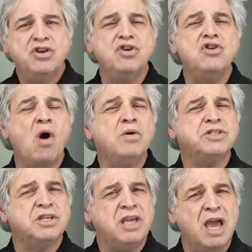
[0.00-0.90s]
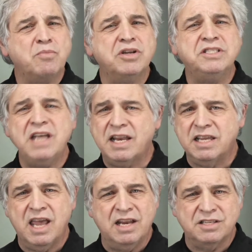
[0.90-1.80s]
you know it's a camera
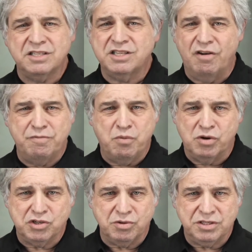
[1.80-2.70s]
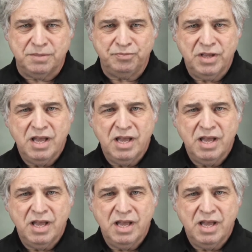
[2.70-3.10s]
dedicated to self-portraits.